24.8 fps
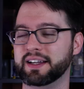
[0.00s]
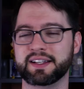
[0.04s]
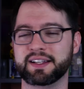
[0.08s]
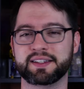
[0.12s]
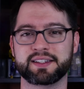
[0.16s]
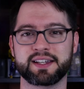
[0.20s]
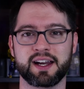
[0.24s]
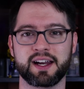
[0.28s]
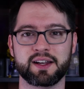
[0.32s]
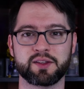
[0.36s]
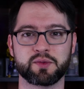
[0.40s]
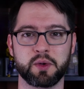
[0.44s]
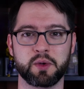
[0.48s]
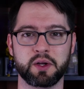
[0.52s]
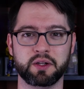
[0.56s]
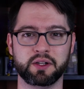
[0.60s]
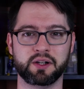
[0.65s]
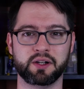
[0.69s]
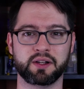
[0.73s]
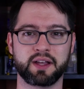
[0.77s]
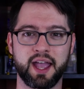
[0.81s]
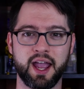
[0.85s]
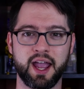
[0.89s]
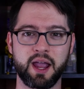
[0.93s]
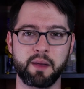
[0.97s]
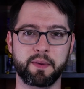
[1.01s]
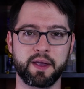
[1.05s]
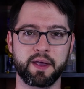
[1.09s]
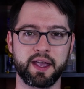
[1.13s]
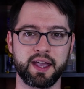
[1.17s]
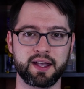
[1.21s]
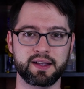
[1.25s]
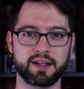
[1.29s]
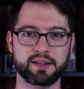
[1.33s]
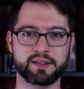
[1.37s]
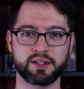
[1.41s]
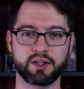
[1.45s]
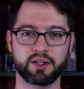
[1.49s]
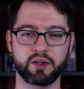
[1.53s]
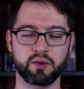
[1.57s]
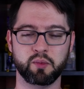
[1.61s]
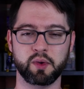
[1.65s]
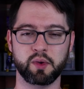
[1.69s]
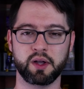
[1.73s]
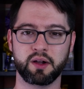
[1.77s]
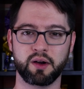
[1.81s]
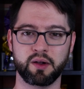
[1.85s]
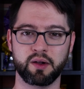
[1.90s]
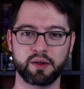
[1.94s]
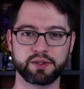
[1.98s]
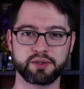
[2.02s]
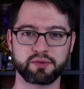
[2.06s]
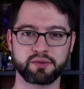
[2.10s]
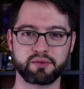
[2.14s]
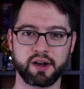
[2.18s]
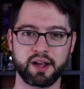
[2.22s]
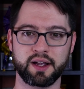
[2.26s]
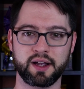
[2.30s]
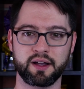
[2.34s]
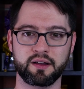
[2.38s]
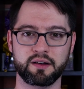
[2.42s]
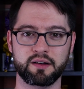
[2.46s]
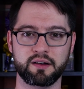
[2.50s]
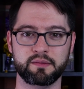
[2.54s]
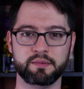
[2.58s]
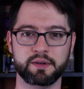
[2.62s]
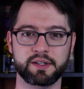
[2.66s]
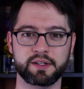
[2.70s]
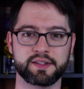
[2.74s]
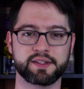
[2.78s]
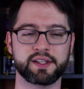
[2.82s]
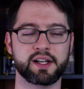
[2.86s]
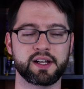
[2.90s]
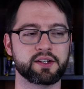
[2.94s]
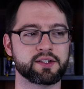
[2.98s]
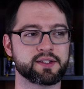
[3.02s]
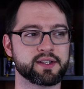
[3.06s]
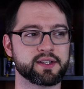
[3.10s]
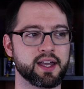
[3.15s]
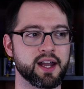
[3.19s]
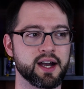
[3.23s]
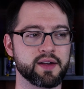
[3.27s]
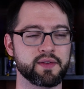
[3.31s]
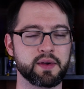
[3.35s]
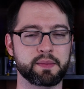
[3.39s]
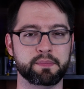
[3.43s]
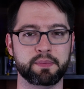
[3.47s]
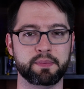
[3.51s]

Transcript: Like it's got its weird little cape hands, it could wiggle those around, but instead it just kind of